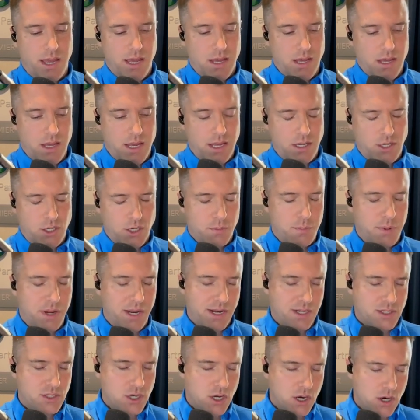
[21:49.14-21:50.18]
It should be in
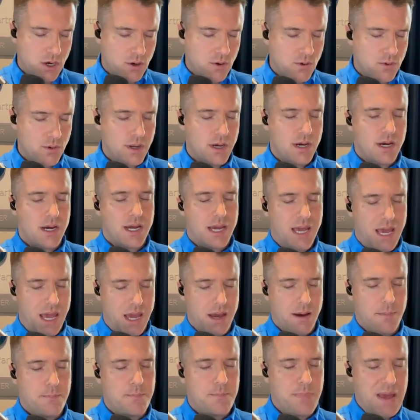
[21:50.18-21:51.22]
its own
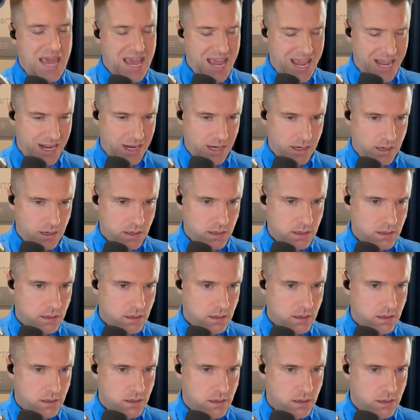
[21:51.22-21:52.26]
campaign,
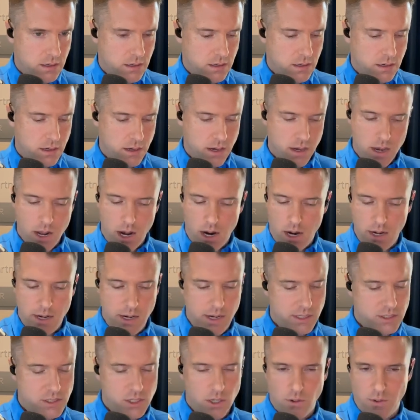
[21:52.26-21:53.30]
not in
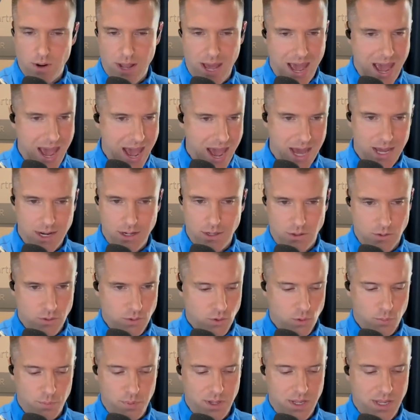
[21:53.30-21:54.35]
its own ad
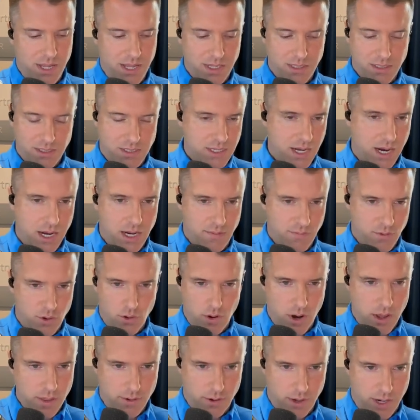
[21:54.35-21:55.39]
group inside of your
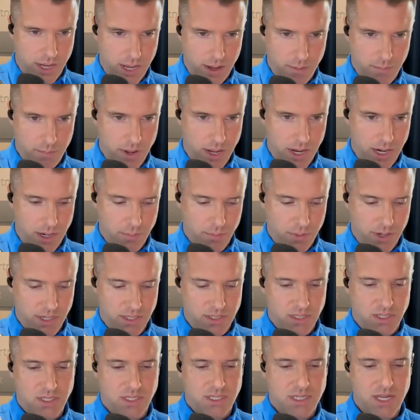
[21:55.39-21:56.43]
other campaign, but
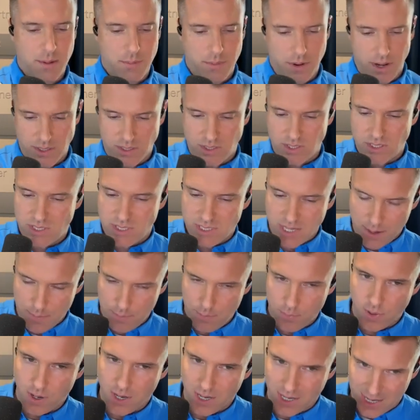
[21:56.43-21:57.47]
it's a
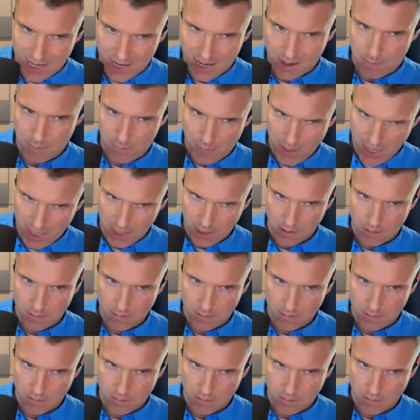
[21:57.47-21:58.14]
separate campaign.